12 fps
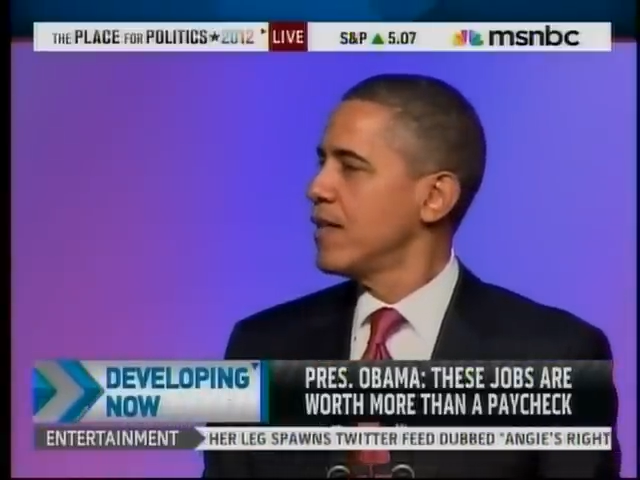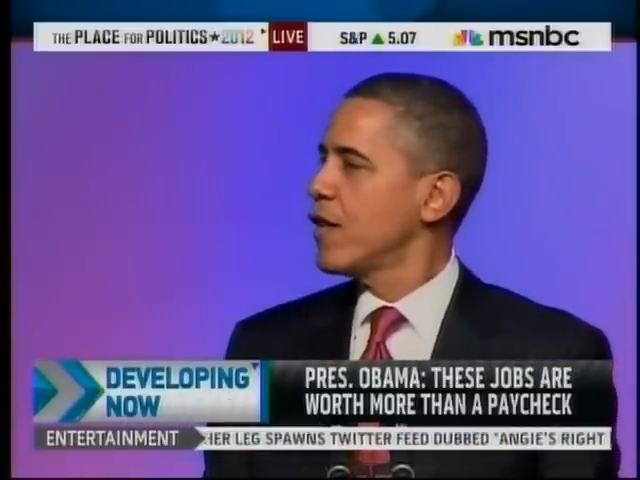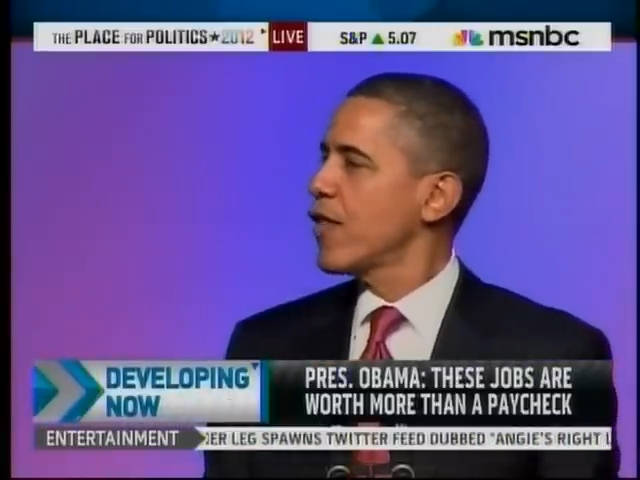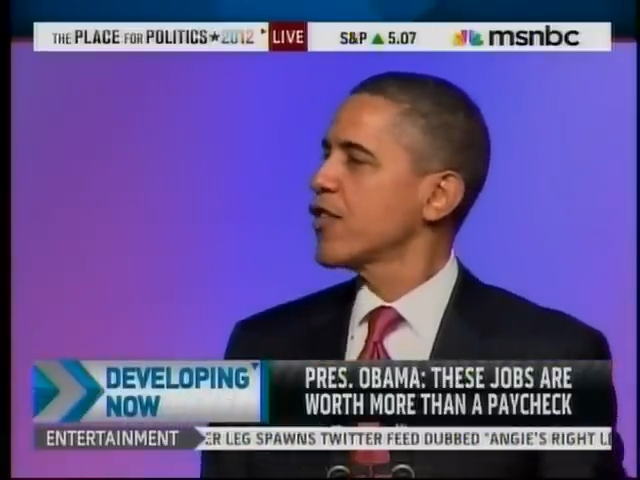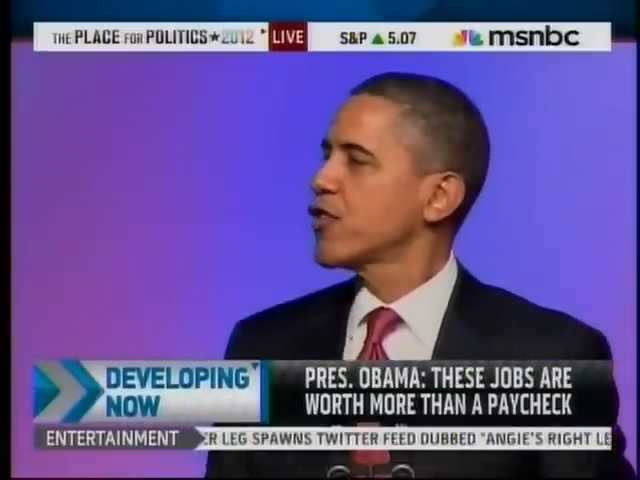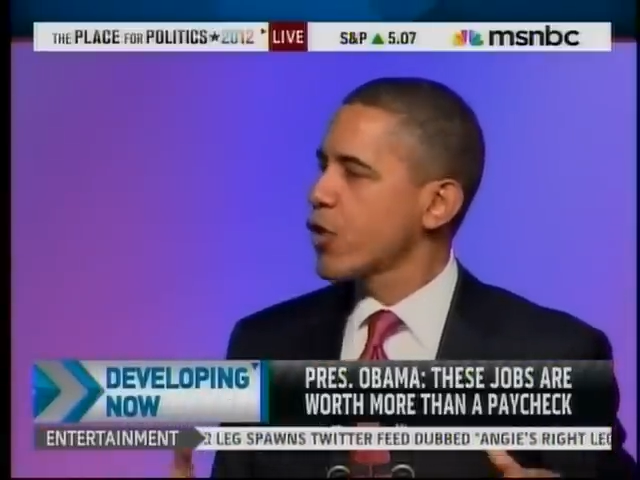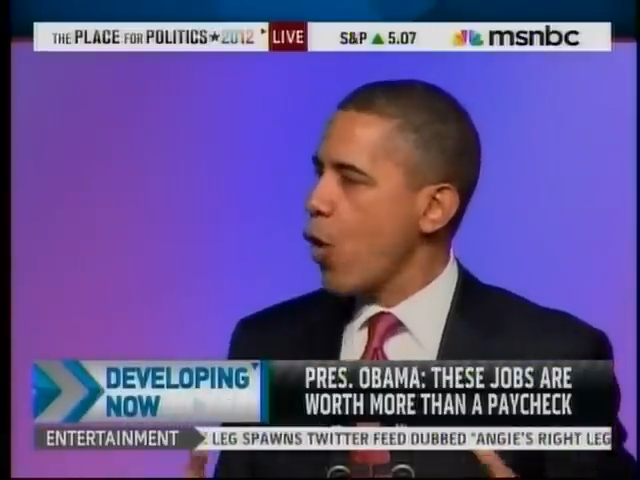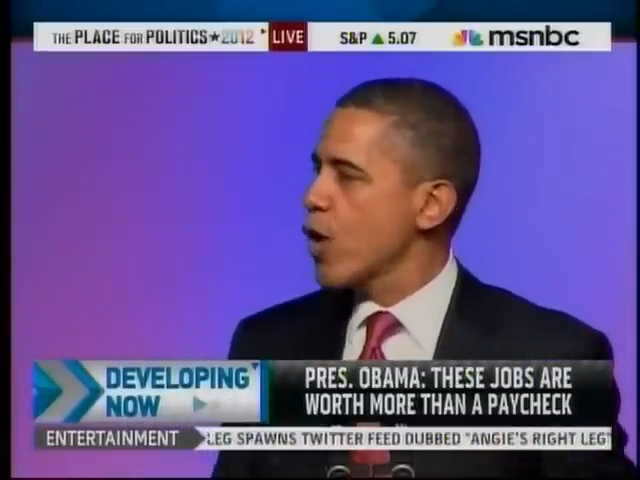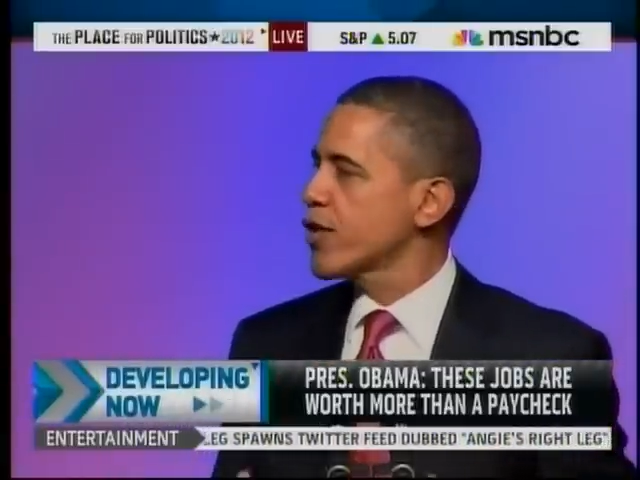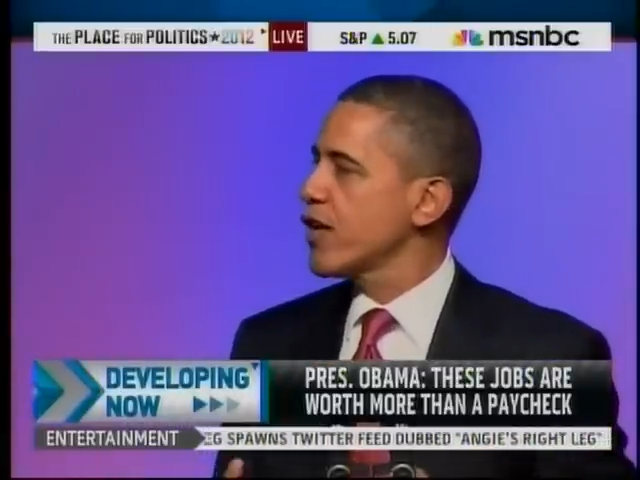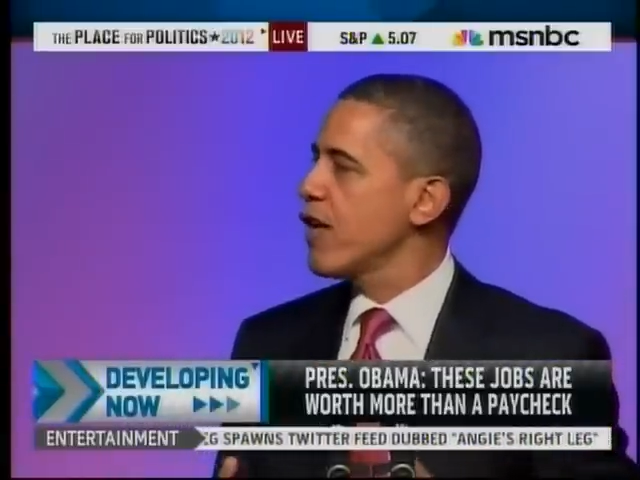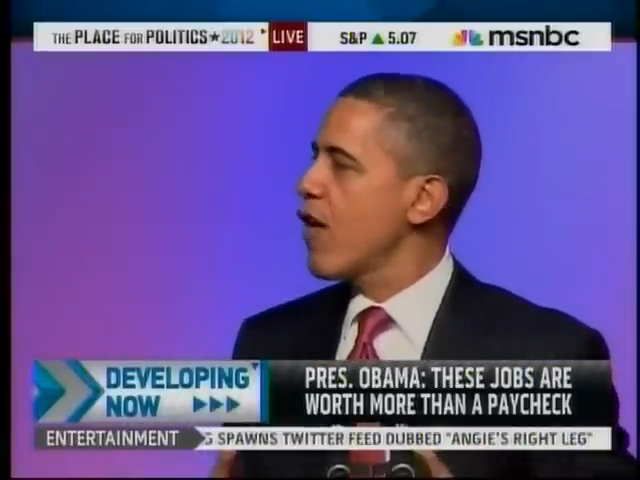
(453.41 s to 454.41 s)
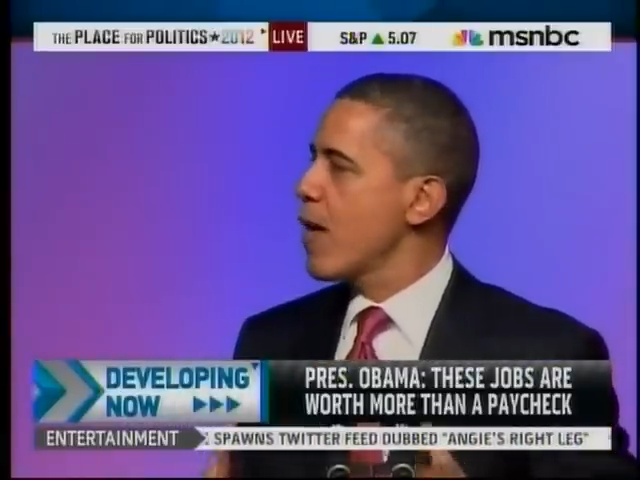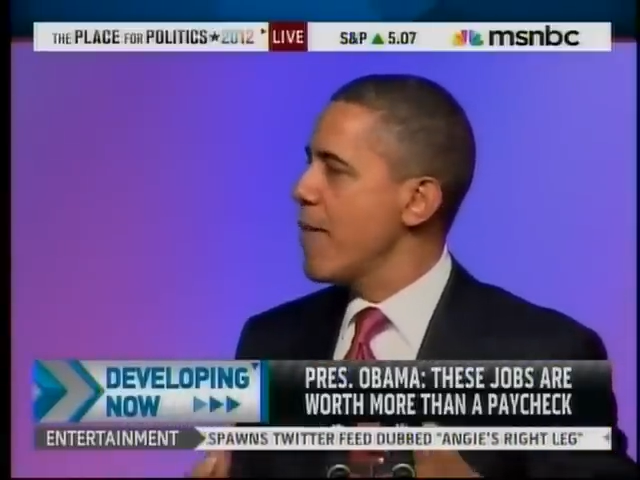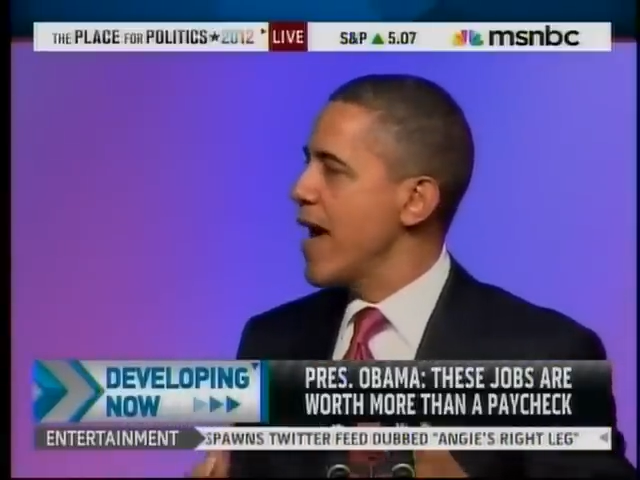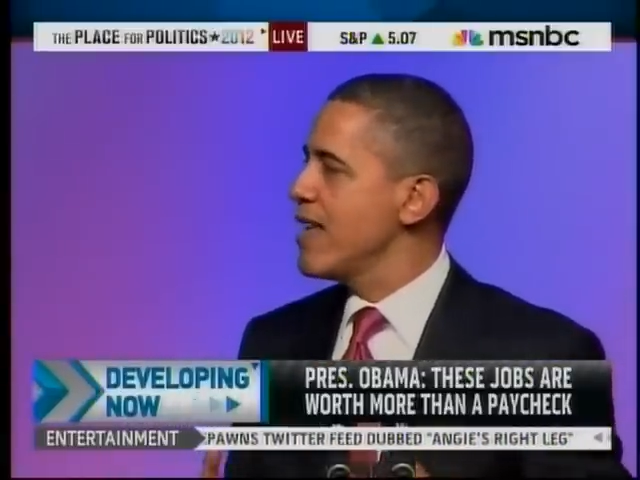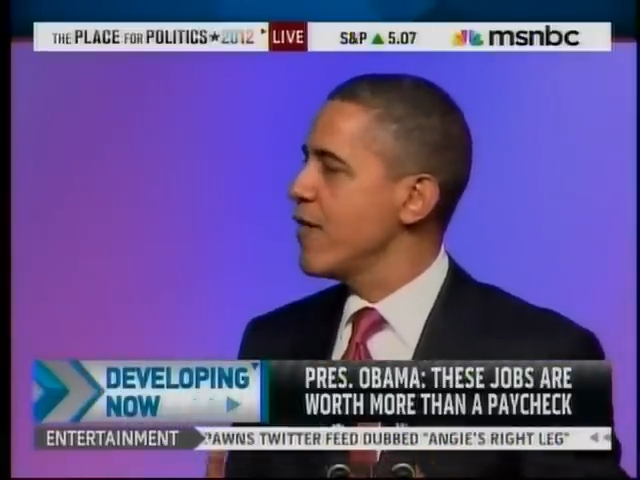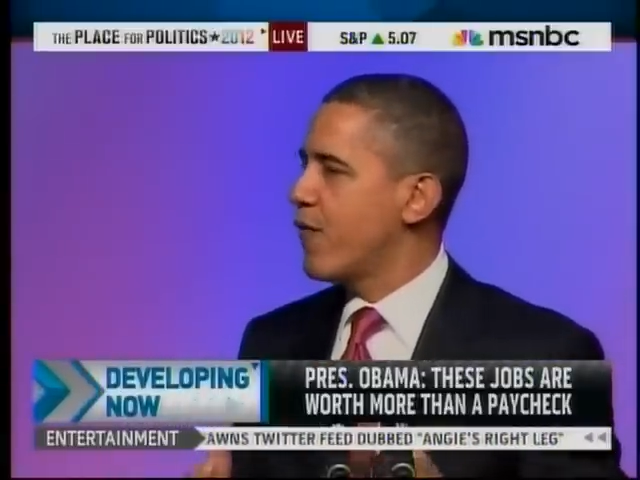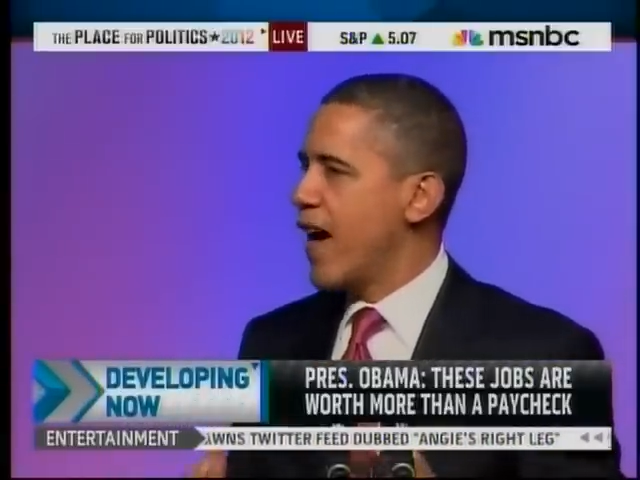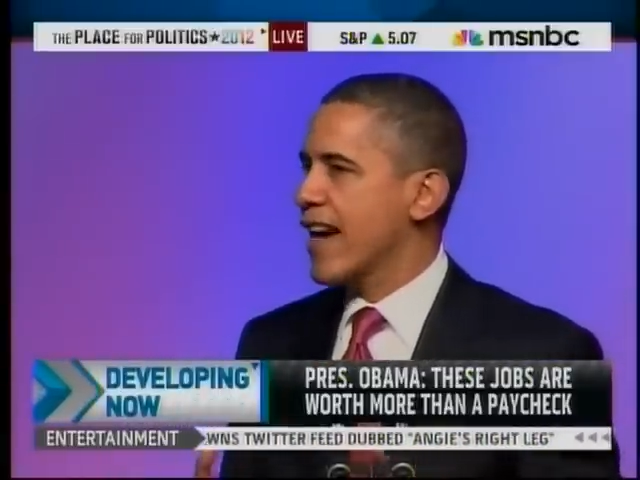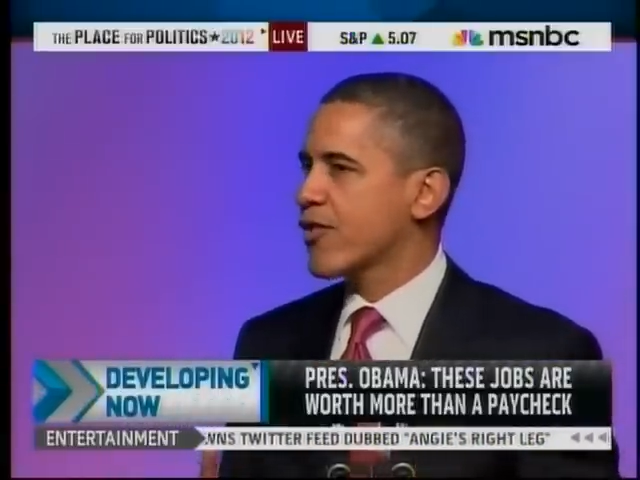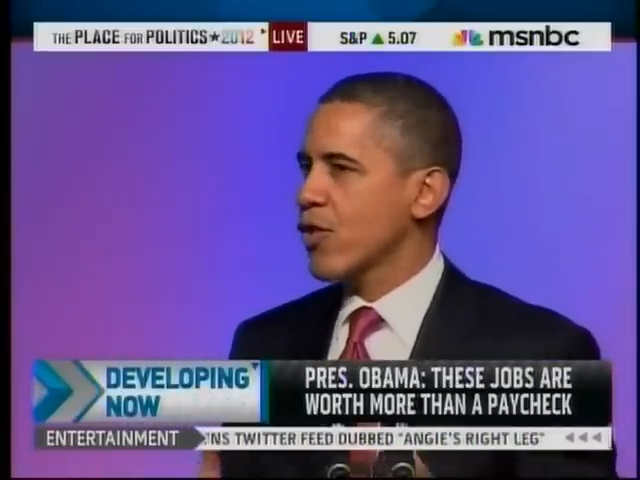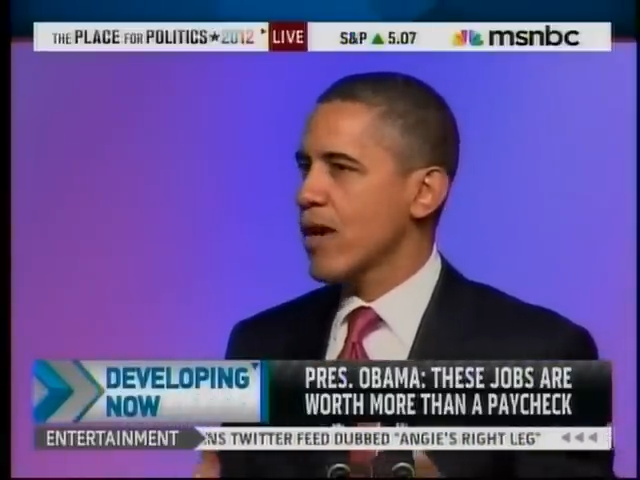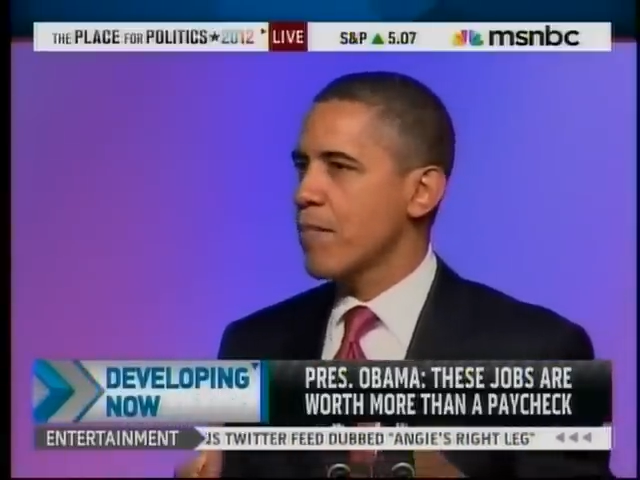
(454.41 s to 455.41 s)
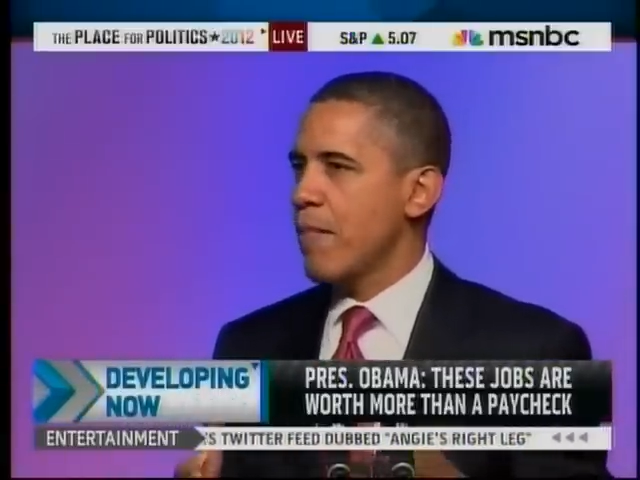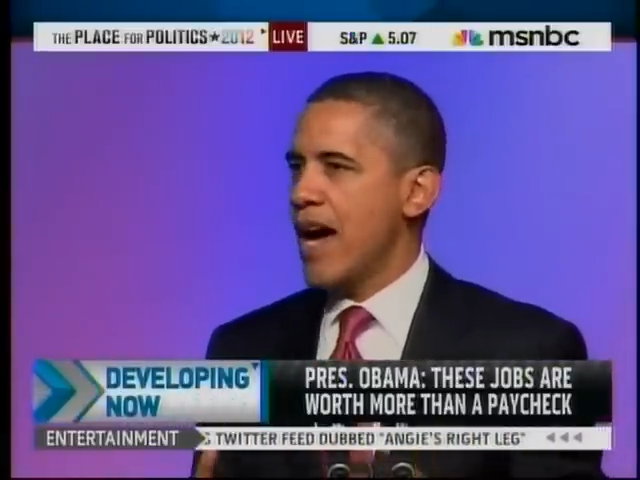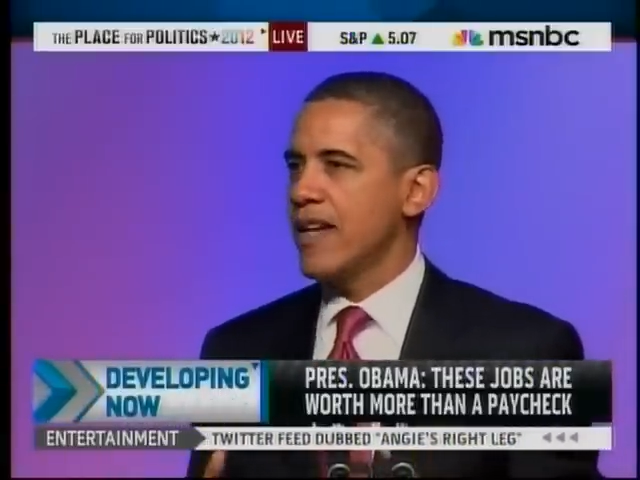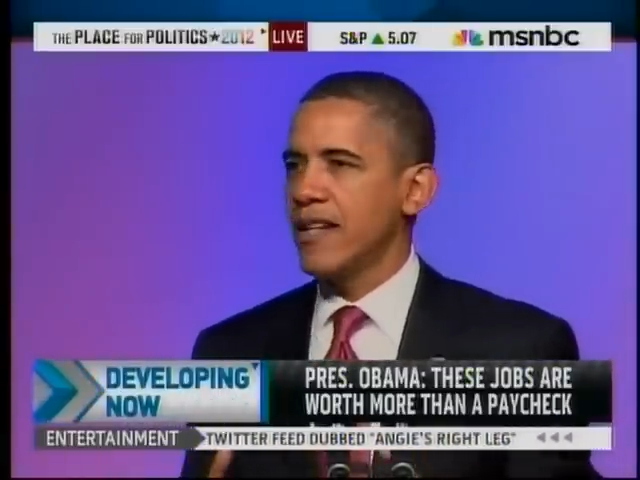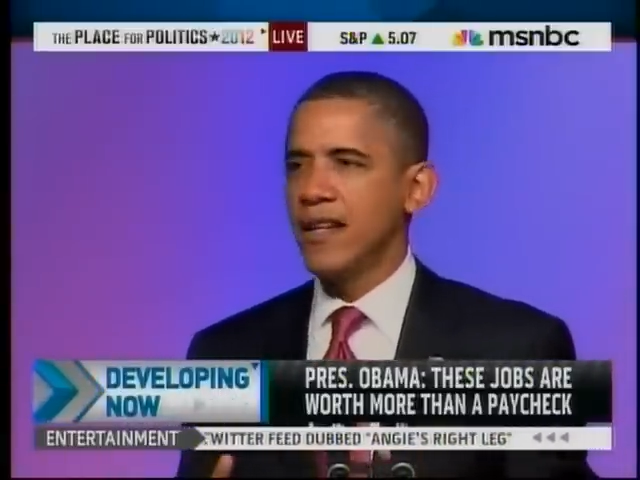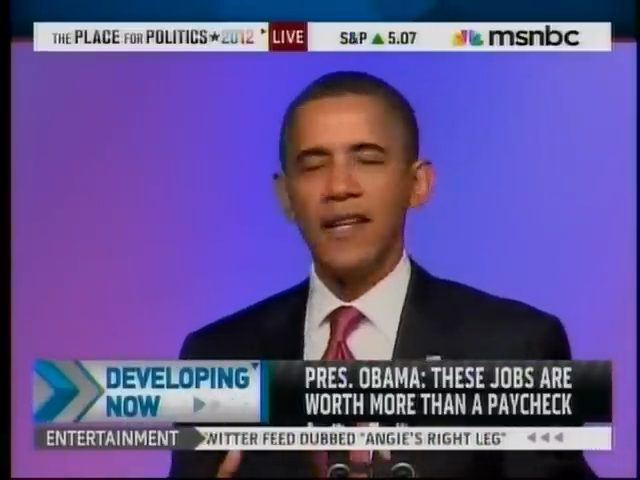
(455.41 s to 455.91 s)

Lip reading: They're the source of our manufacturing might.